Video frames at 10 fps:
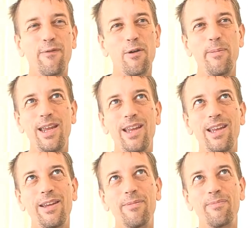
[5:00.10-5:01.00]
For
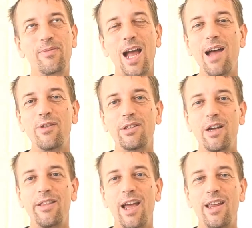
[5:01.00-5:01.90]
me, I haven't
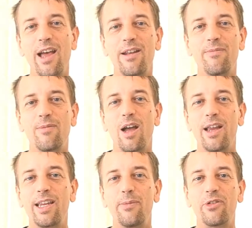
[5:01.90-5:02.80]
done that yet.
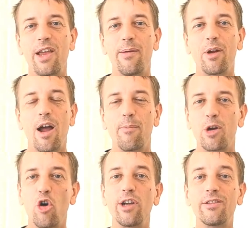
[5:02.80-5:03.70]
I keep saying
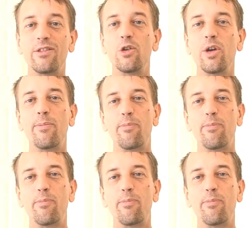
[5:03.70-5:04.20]
I'm going to do